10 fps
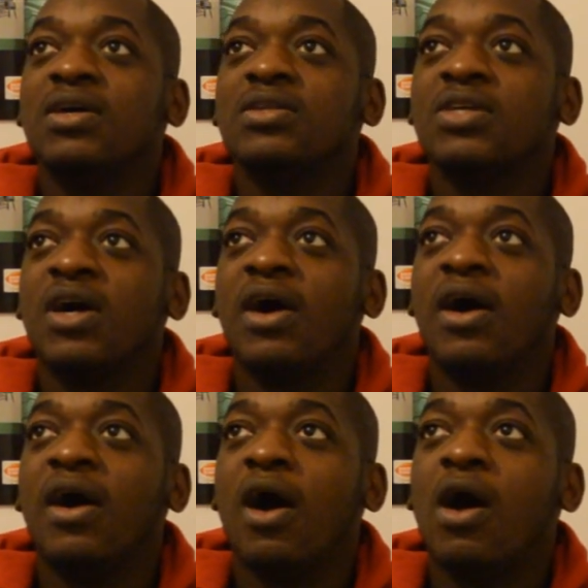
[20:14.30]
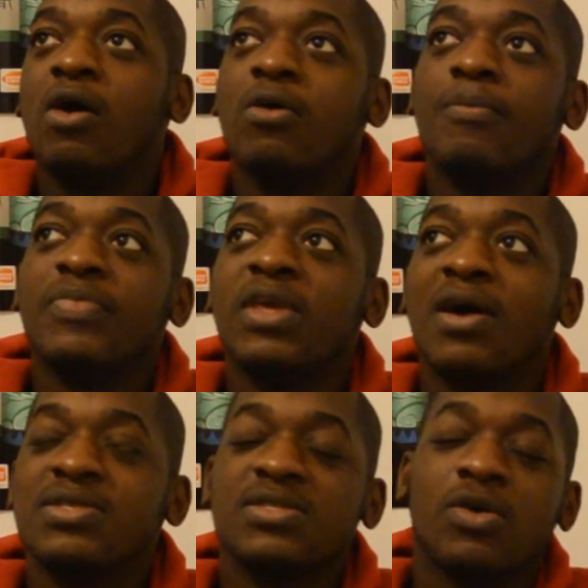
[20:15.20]
to her, he
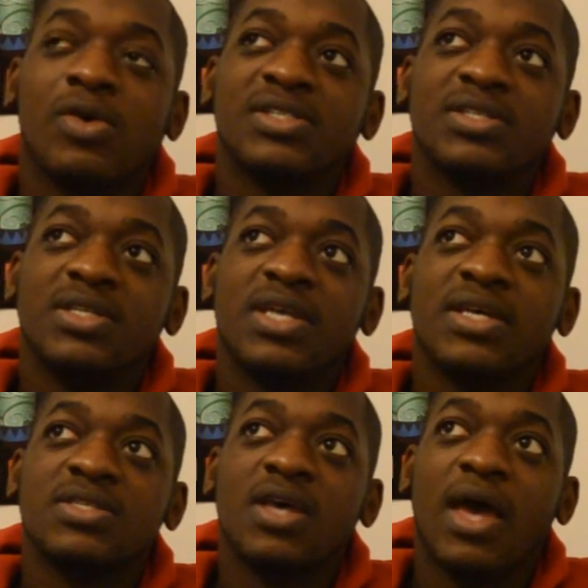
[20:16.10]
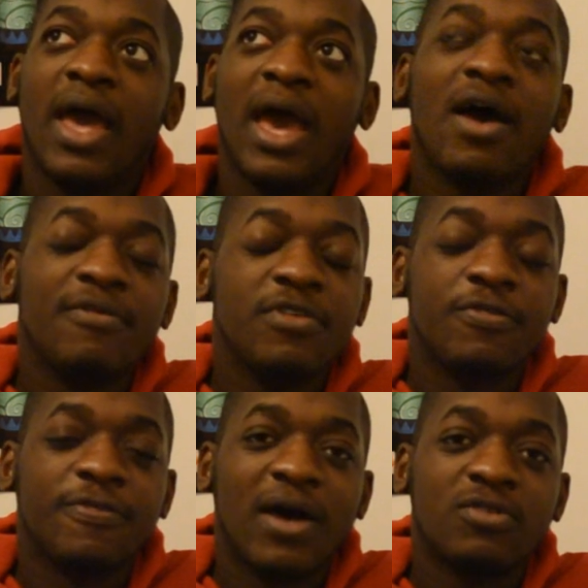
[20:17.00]
asks her a question. He says, have you
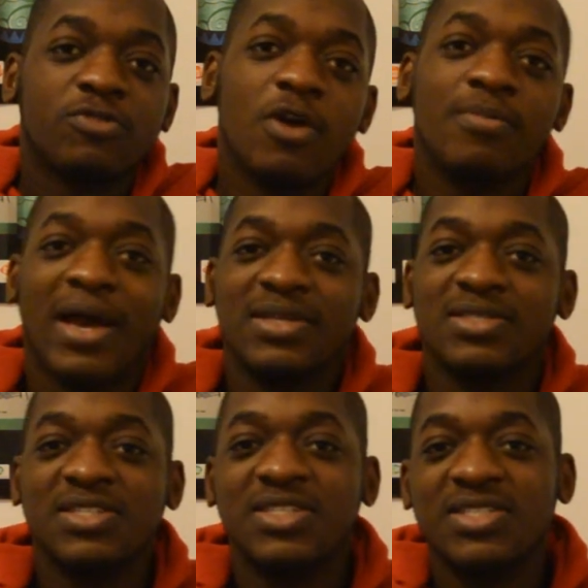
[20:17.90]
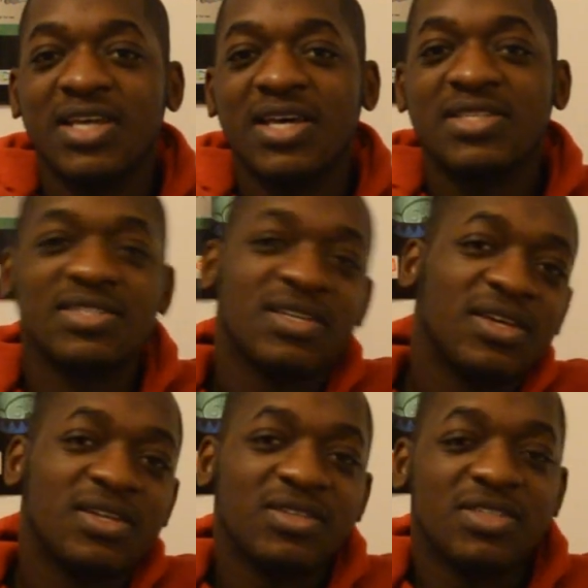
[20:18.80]
found romance? And
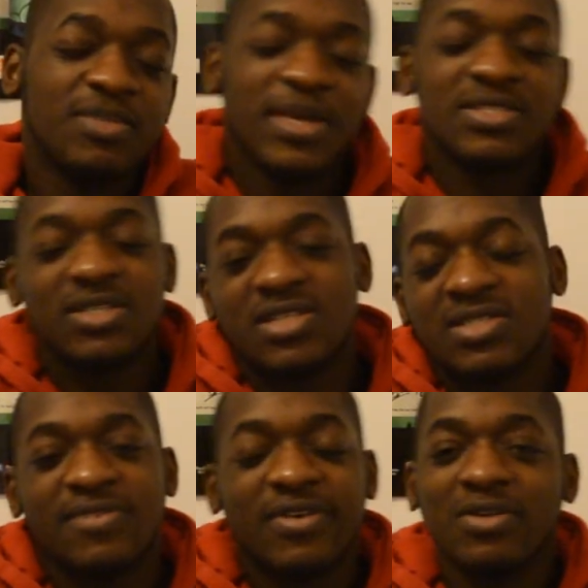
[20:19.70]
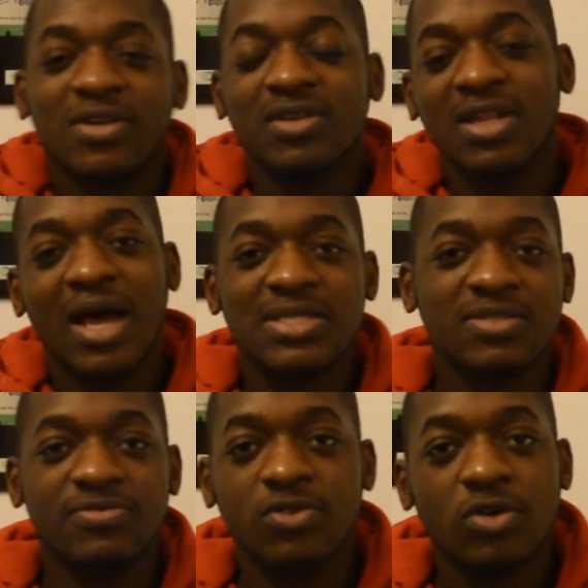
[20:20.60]
she basically says something along the lines
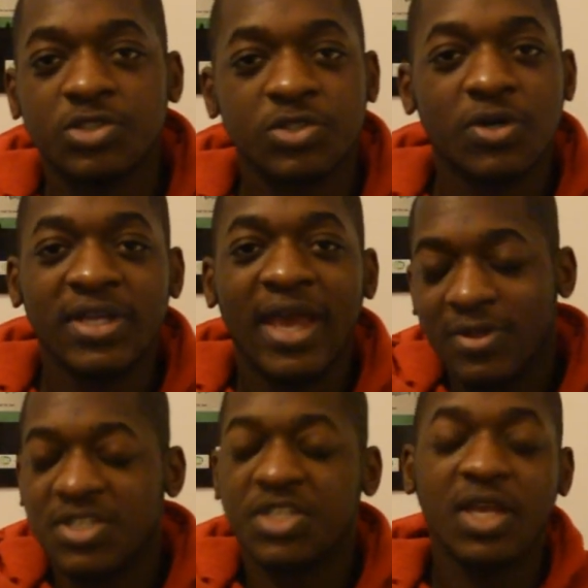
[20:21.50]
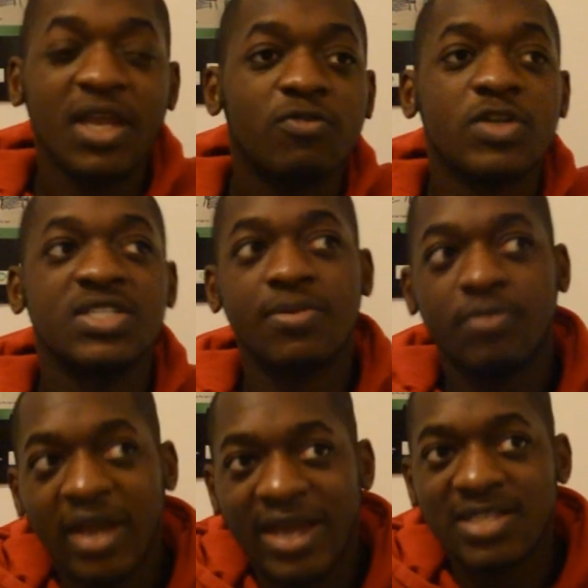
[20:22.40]
of not sure yet. She
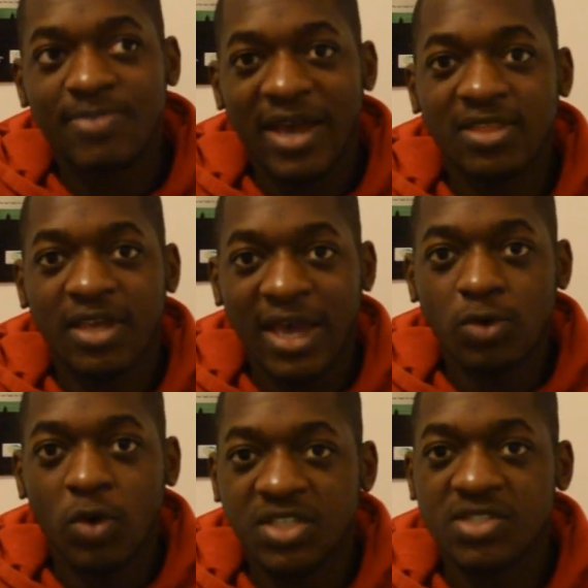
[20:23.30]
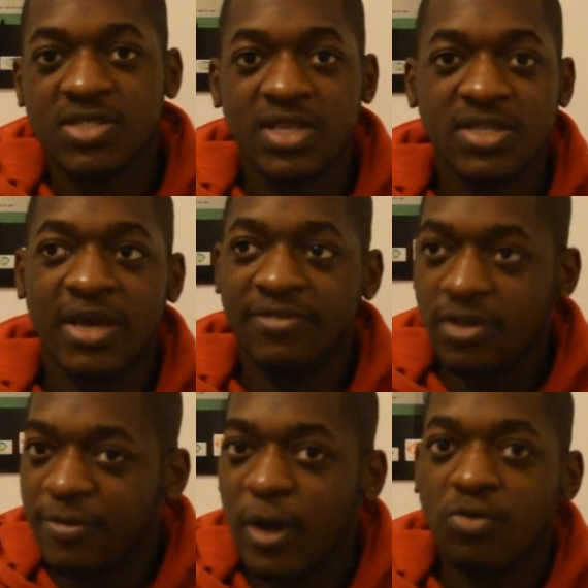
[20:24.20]
reciprocates back the question and says, have you
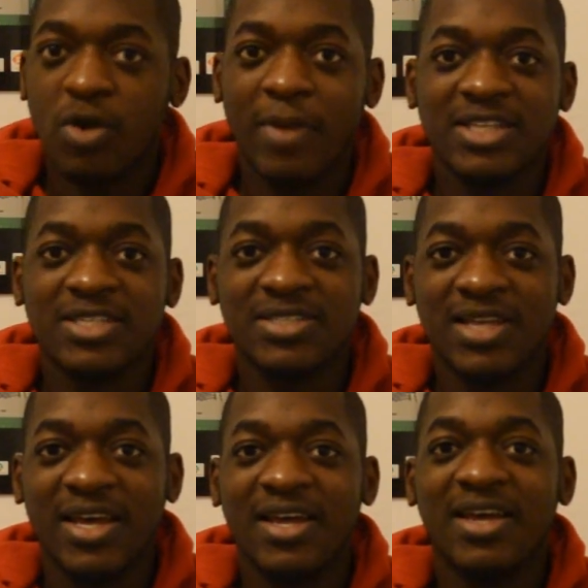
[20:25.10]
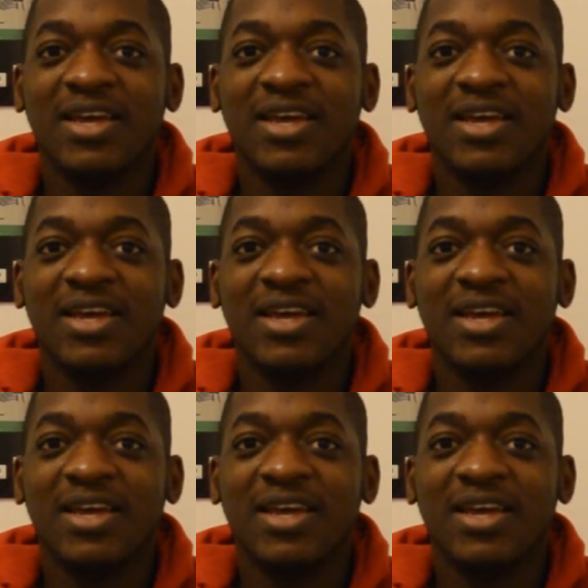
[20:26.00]
found romance? And he said,